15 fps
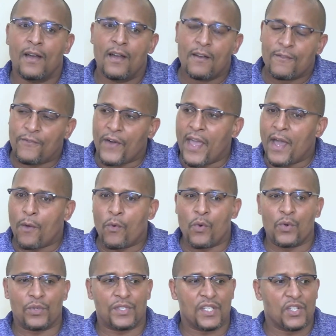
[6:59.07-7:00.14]

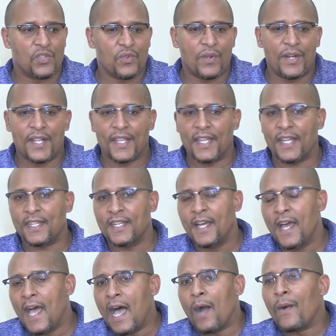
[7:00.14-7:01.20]
firewalls, ensuring that
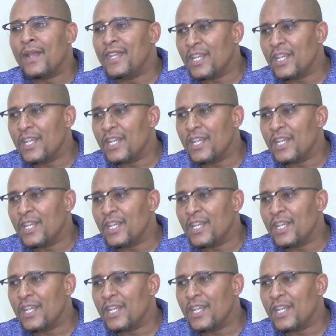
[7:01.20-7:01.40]
our